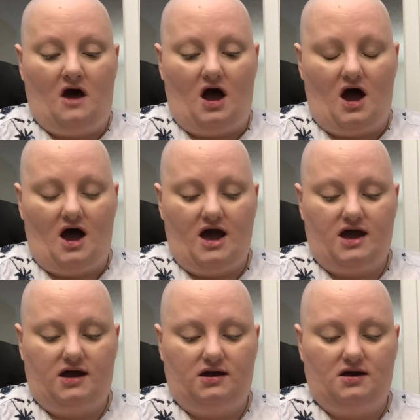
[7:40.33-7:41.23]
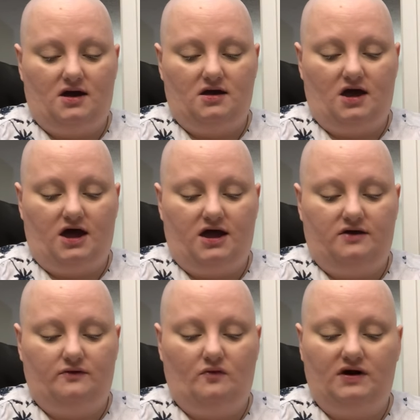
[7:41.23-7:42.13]
I
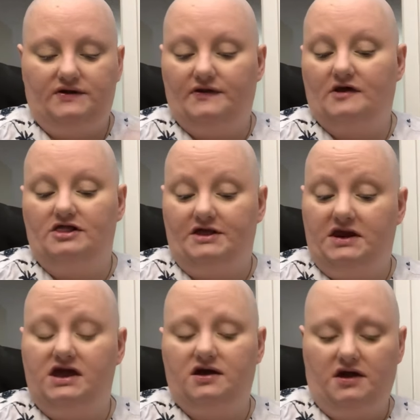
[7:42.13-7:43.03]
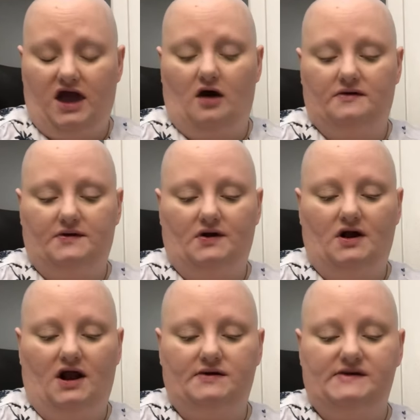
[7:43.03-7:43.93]
went to the Clinique counter
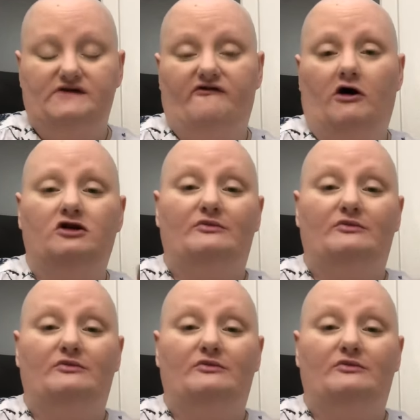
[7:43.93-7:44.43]
and she found a